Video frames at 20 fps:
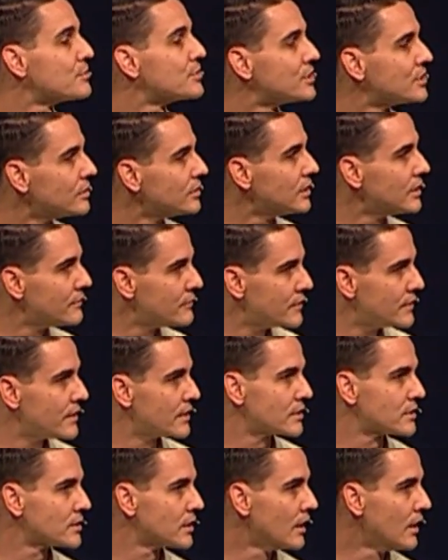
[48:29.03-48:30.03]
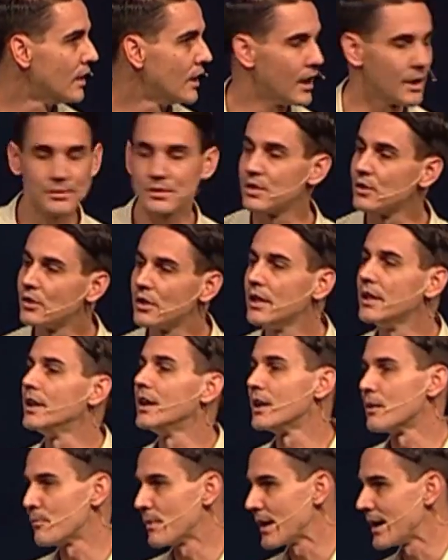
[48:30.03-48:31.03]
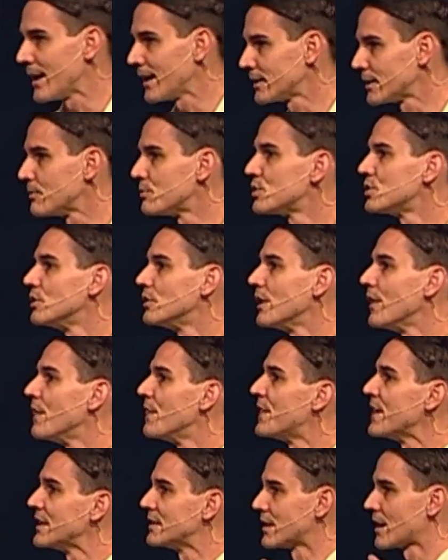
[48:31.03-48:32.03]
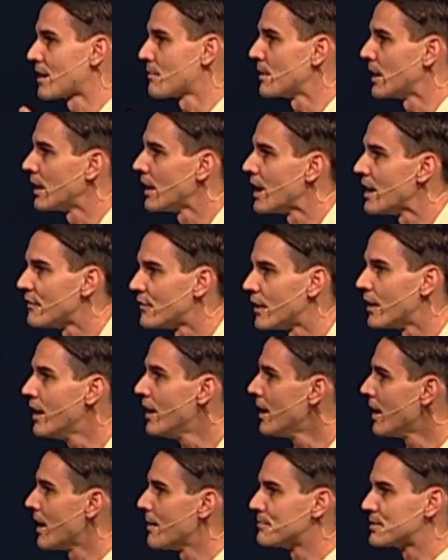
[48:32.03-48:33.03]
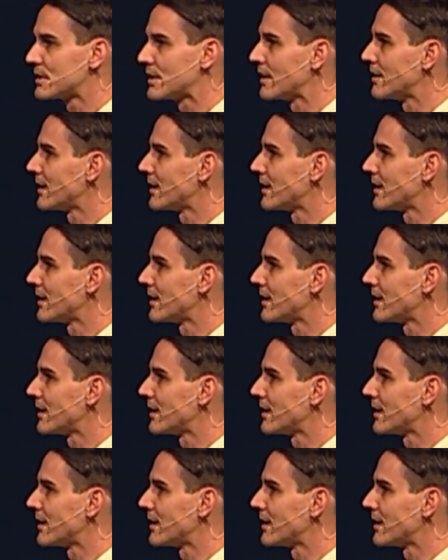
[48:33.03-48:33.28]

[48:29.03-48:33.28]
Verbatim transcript: still living this. I'm still cleaning up my act. I'm still getting things out of my life. I, am staying